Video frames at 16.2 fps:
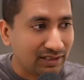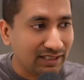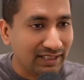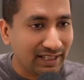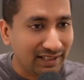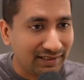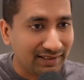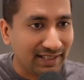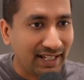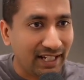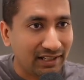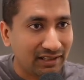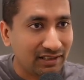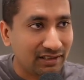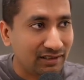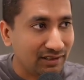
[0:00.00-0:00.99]
the
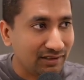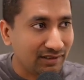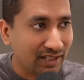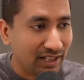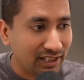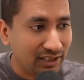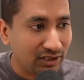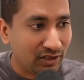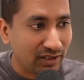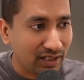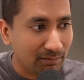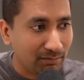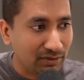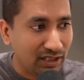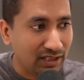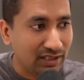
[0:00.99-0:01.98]
exact
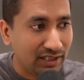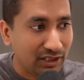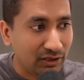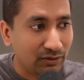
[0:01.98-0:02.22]
design.md that